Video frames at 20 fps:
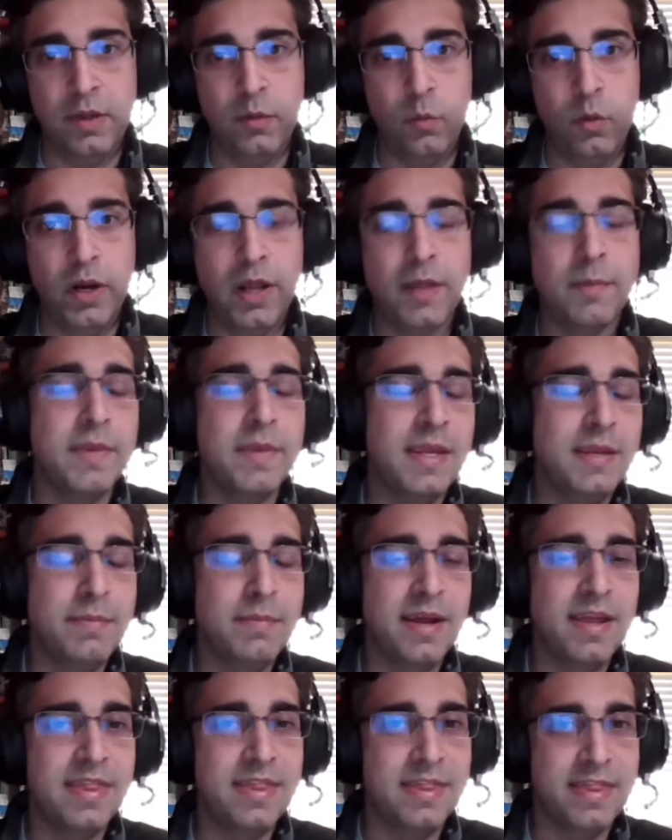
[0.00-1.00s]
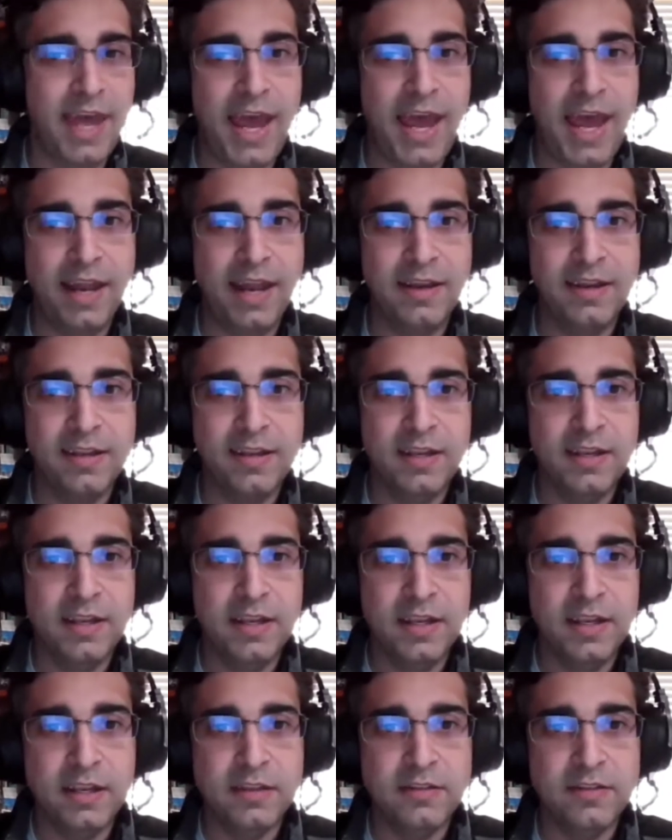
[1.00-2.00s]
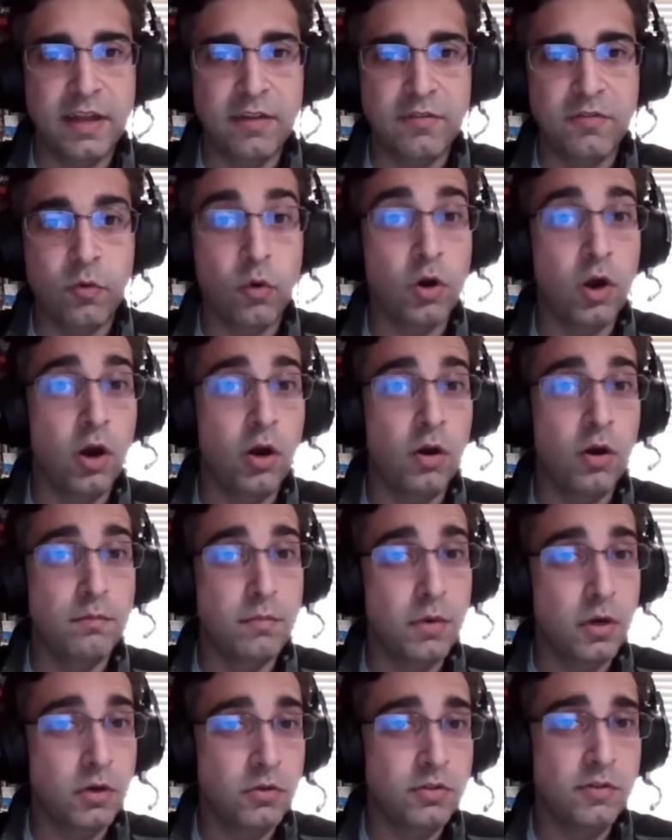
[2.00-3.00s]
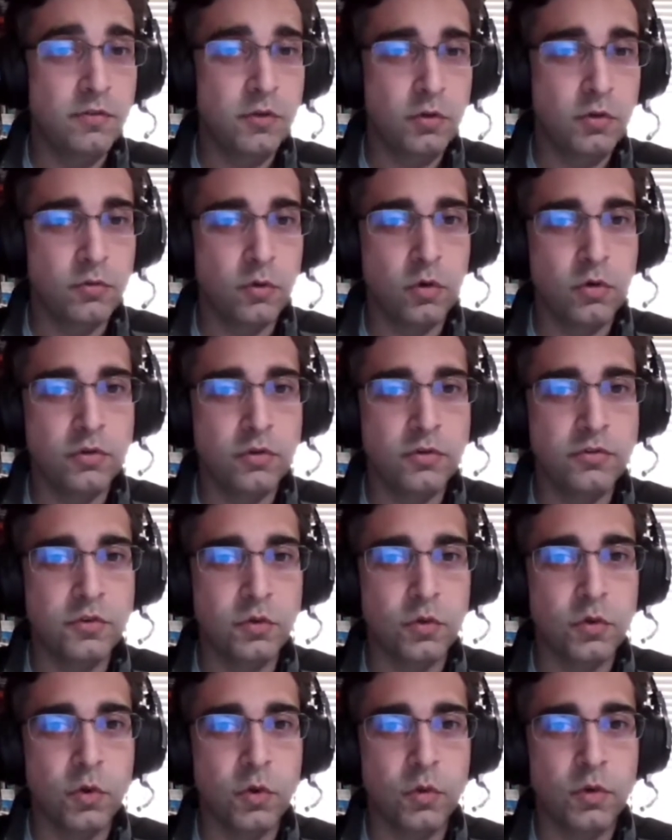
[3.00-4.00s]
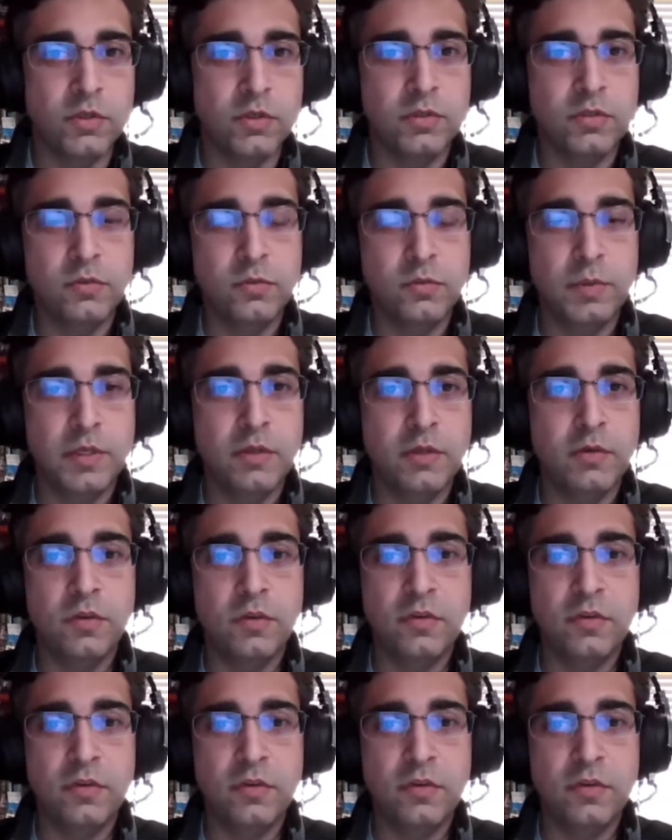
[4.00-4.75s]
And what I mean by that is that for most of your rolls, you're going to be